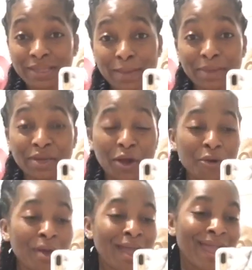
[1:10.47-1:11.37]
Let me
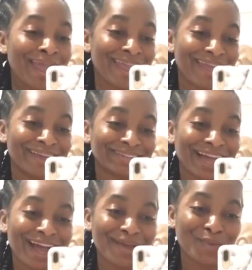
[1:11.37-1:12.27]
know, and
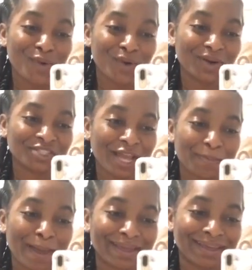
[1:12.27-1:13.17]
I will
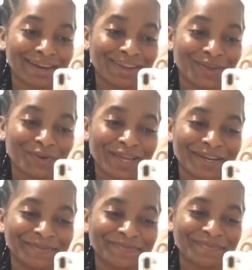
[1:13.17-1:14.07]
check back in a little
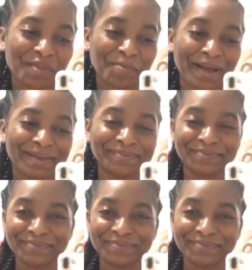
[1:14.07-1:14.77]
later. Bye.